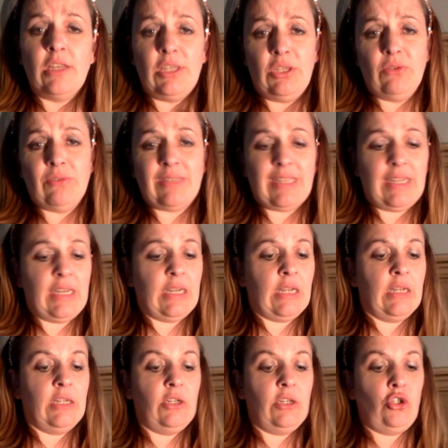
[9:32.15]
using
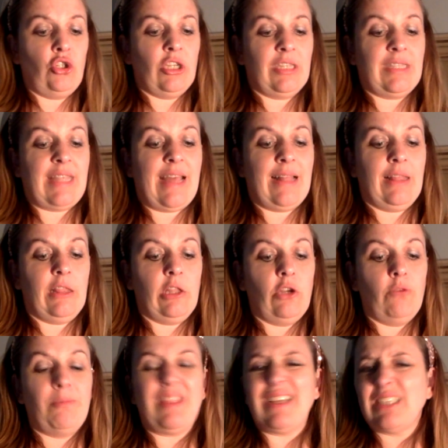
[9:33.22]
just that
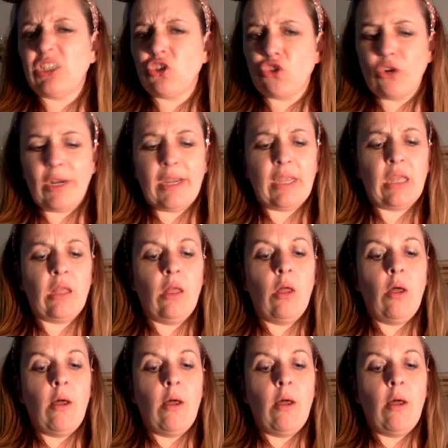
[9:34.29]
loop, that string.